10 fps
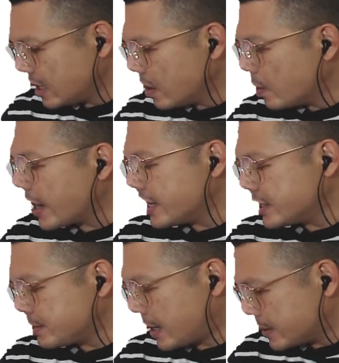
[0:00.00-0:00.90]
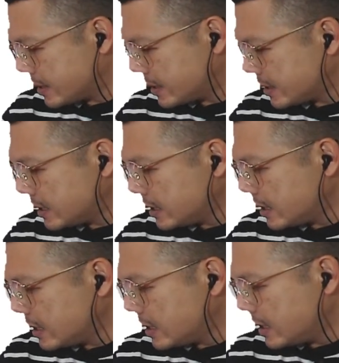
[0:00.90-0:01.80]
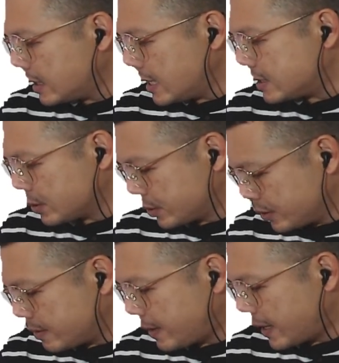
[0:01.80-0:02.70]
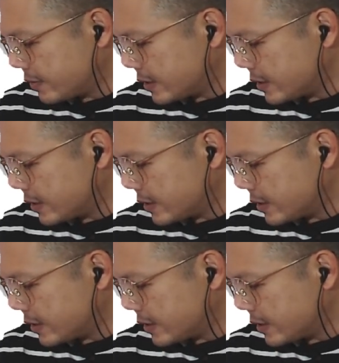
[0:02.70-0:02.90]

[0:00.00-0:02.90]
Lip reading: Work energy power. It's also in part of the